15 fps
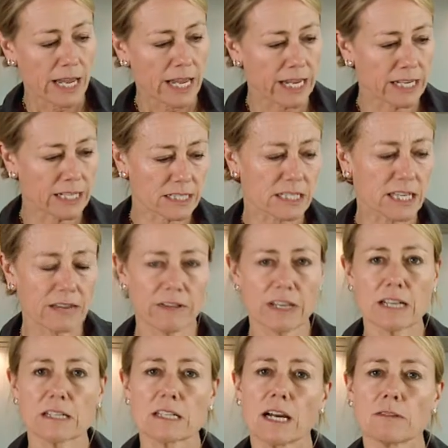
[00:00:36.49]
is giving
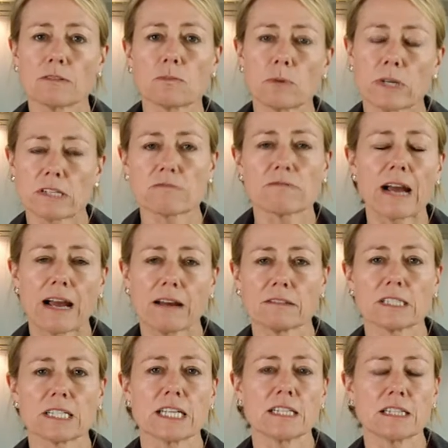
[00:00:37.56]
it time to whiz
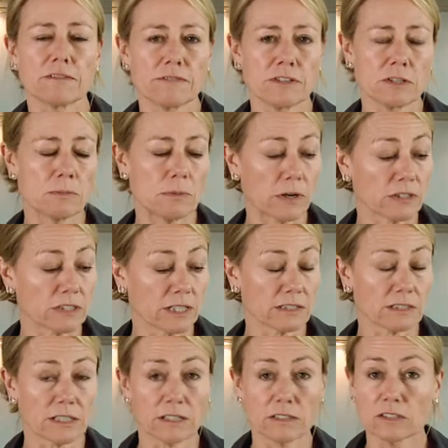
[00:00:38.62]
around in the food
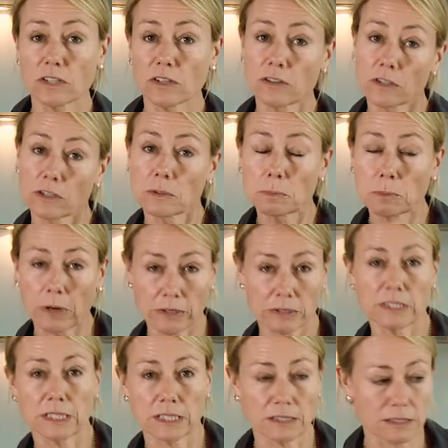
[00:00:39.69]
processor so that those
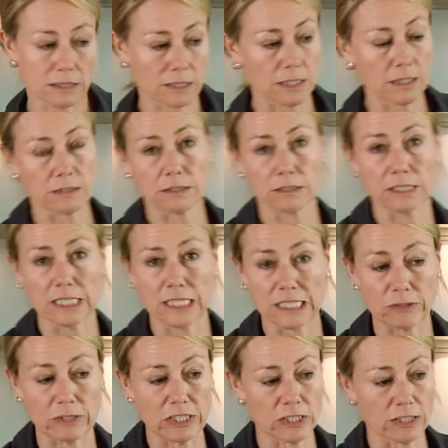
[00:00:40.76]
proteins start to adhere
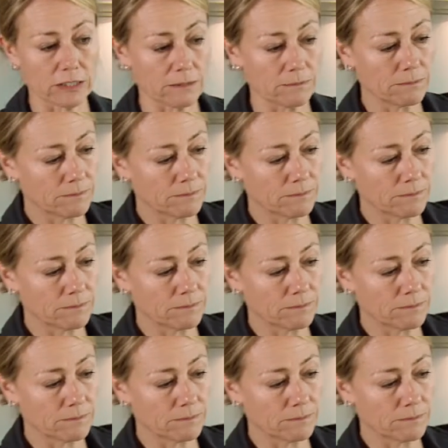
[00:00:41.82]
to each other.